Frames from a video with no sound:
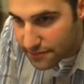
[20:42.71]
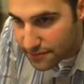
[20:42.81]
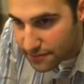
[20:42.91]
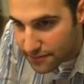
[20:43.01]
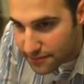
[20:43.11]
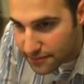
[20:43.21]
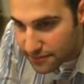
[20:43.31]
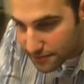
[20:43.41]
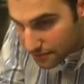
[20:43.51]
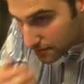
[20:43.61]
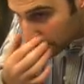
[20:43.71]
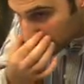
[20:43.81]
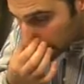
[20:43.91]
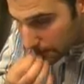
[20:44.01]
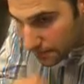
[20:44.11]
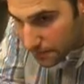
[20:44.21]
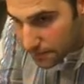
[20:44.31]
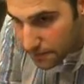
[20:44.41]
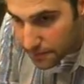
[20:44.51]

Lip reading: An important distinction to make.